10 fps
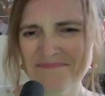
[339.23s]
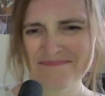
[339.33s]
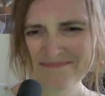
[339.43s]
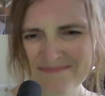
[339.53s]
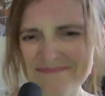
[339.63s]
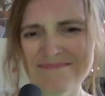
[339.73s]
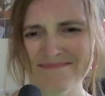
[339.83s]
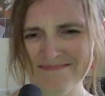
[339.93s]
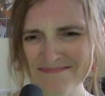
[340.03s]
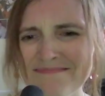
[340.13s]
Fly to the
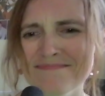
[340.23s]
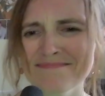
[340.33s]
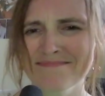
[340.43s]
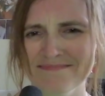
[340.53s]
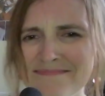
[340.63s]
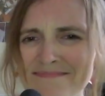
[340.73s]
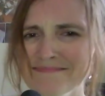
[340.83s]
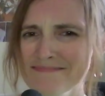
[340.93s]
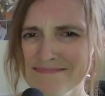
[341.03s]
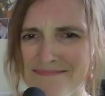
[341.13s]
moon, can't even
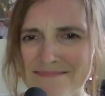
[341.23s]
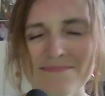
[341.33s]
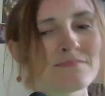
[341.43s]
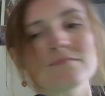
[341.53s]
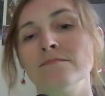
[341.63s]
follow.